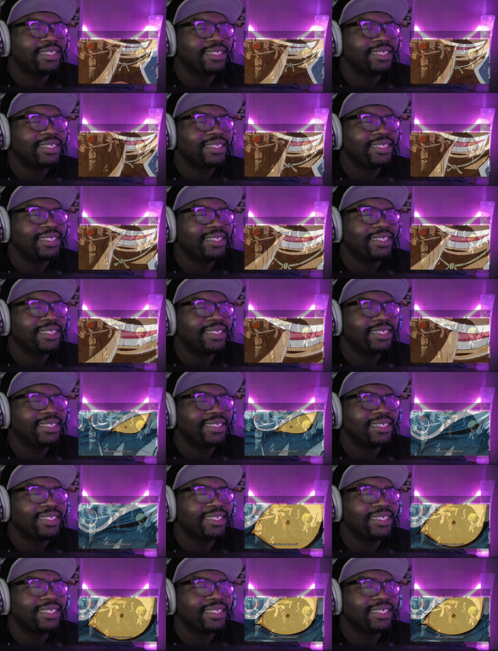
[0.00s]

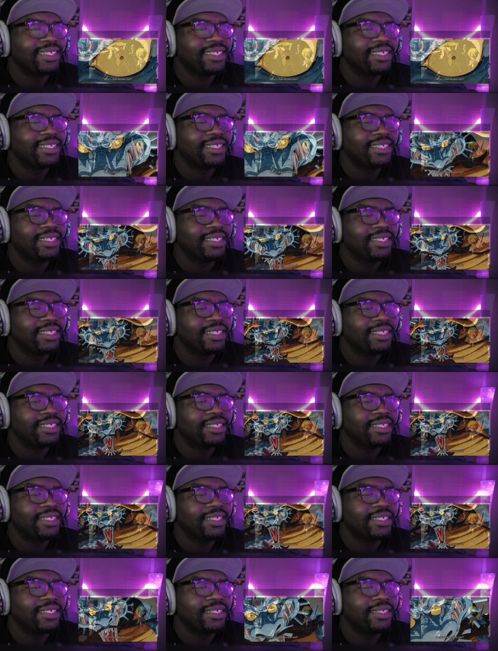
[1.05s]

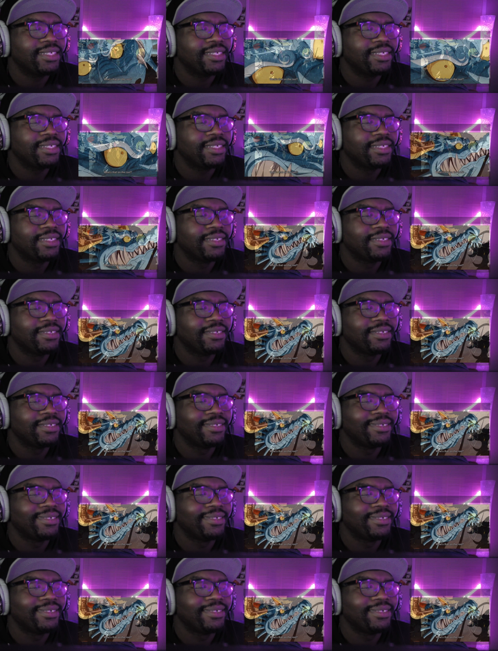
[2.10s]
(no one is talking)